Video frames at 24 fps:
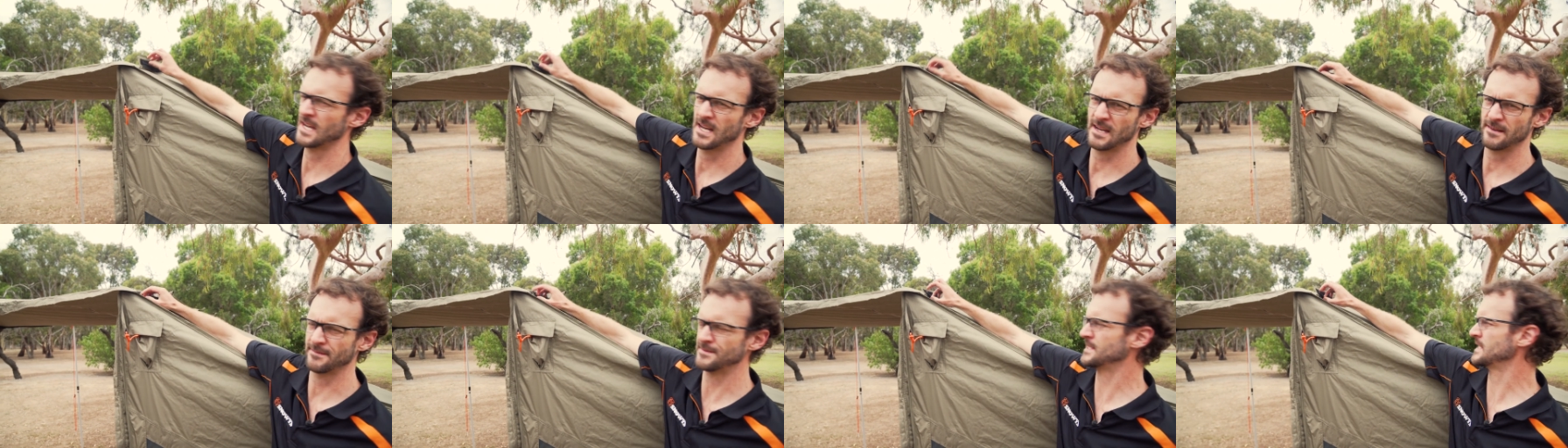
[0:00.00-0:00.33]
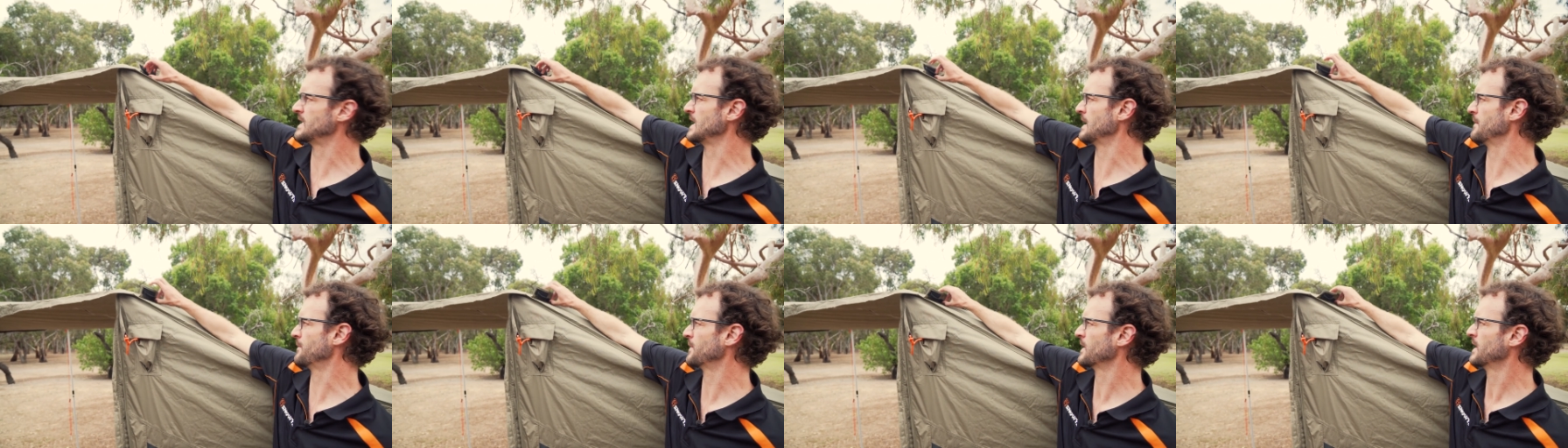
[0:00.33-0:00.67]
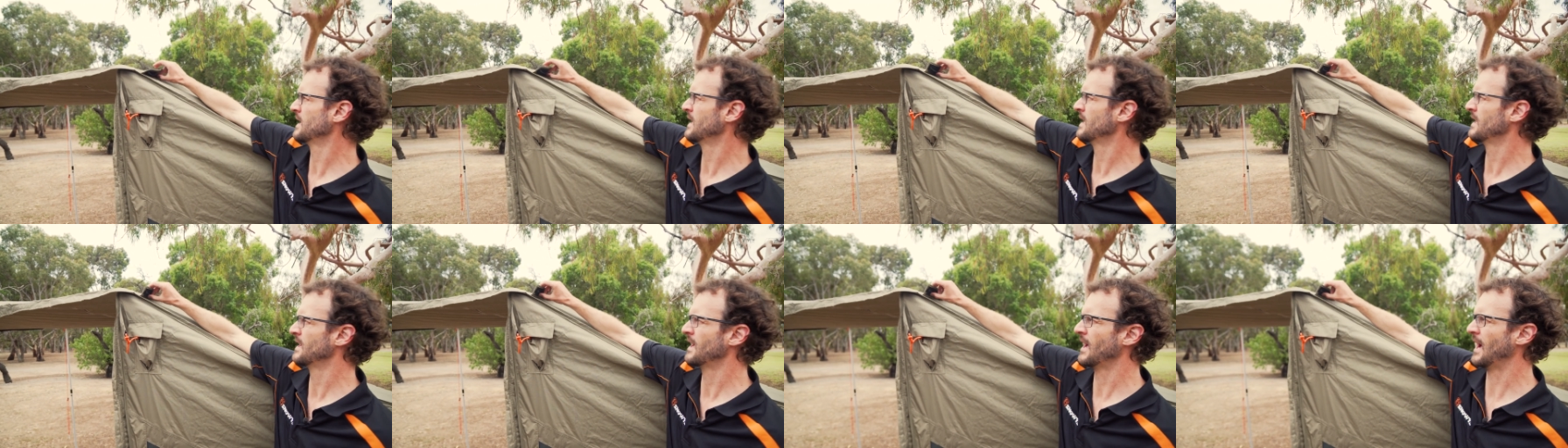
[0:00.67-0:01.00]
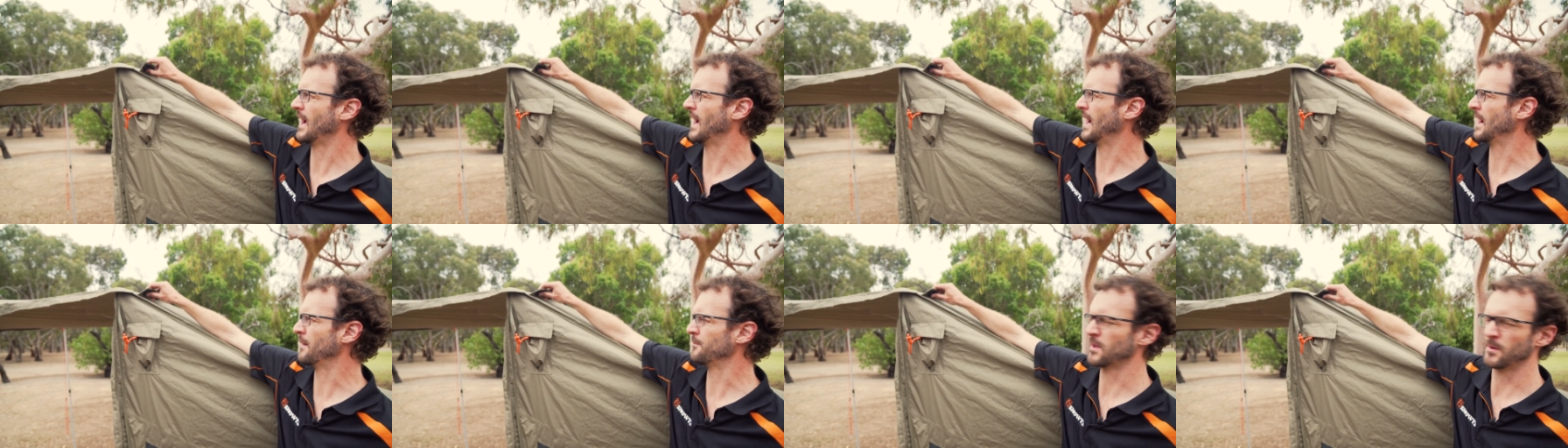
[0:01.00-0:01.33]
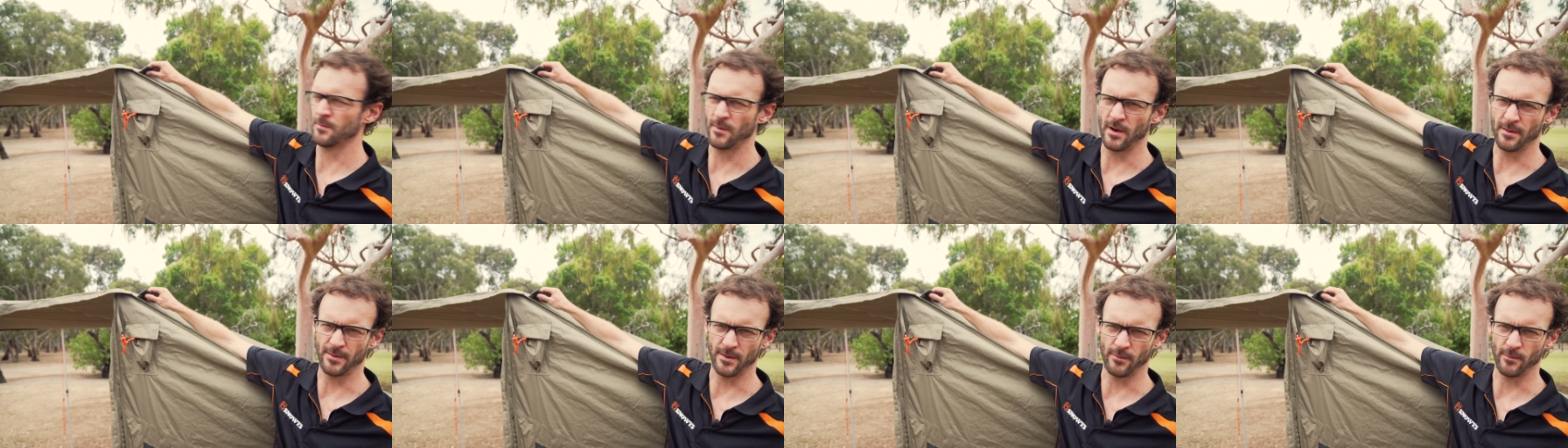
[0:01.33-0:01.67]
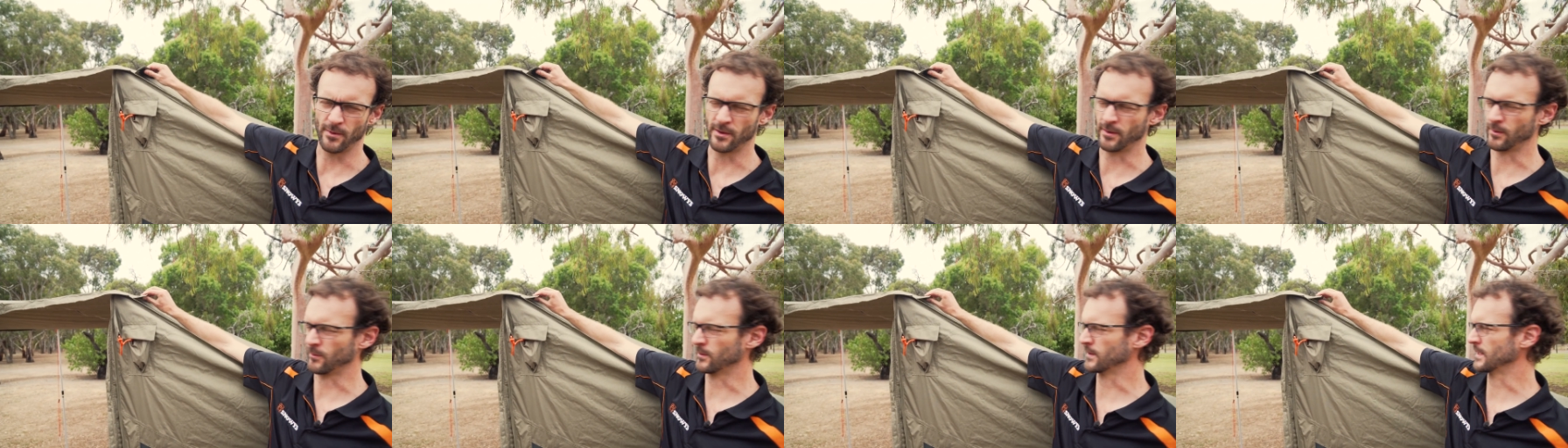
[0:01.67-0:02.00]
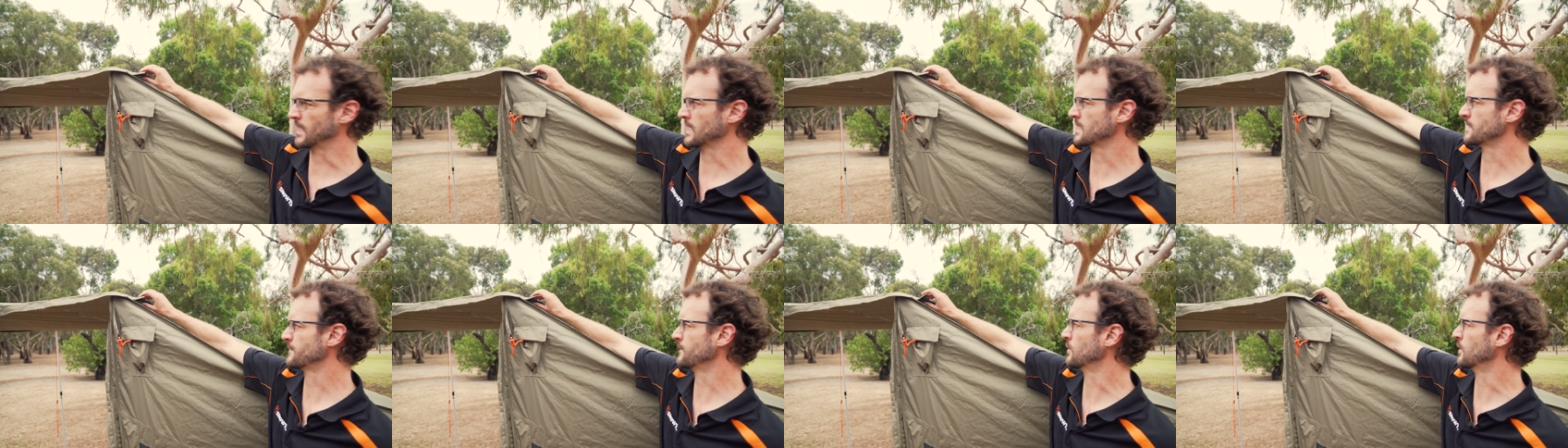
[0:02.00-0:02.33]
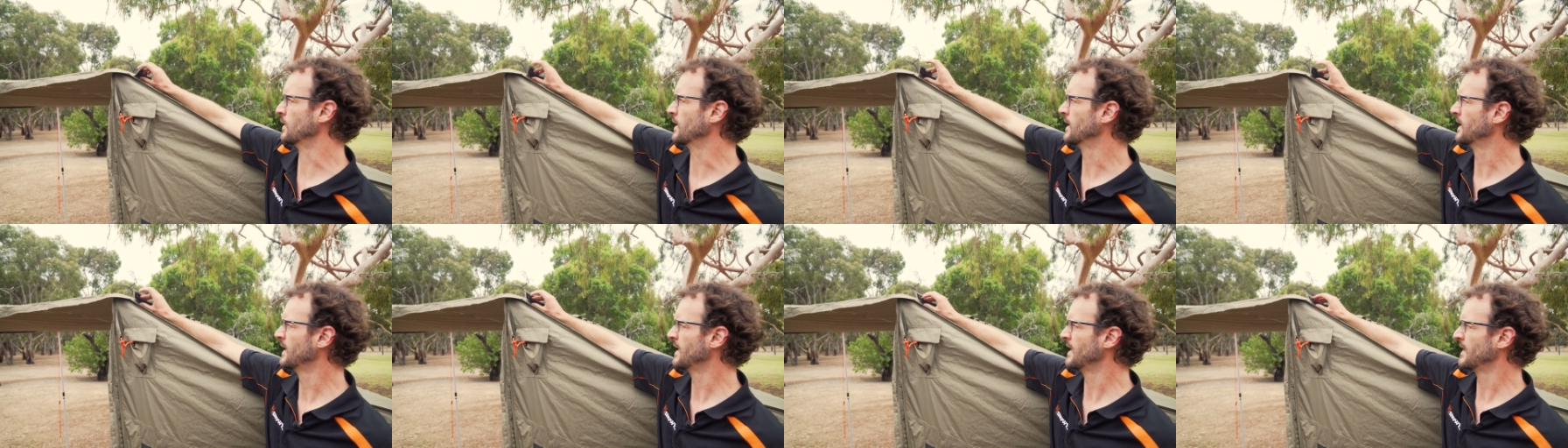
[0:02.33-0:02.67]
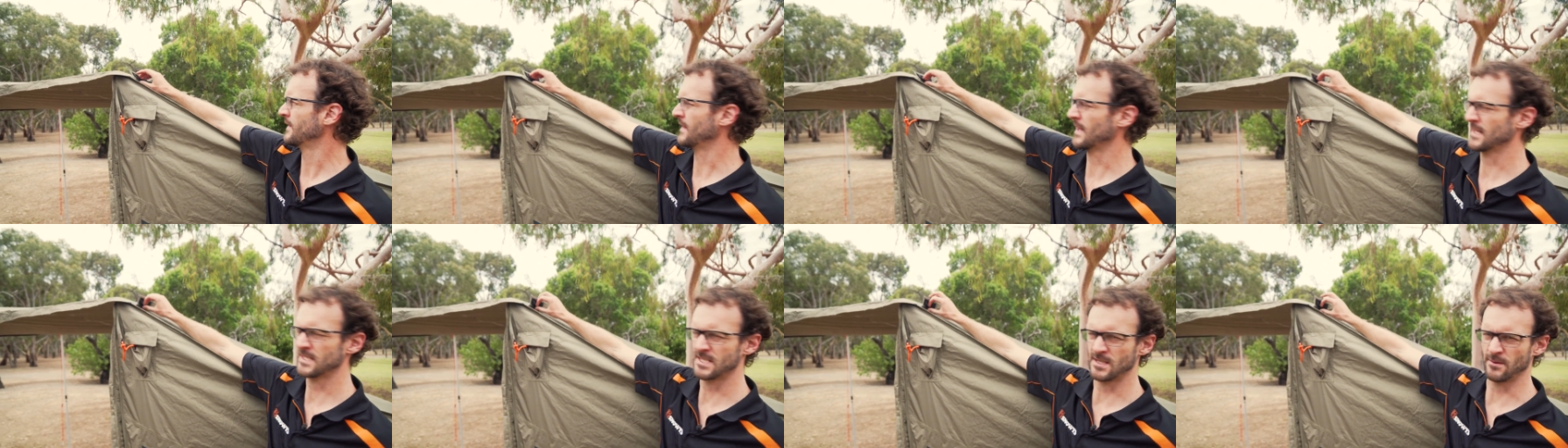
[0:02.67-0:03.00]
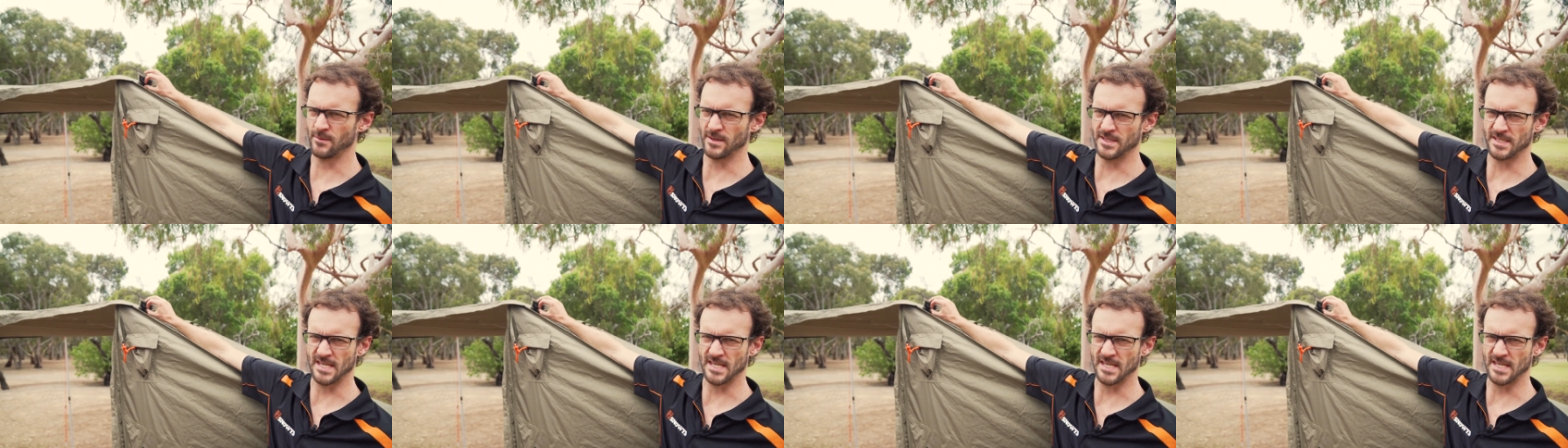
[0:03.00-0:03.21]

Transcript: half zip. Um, you might be wondering what that's for. That's to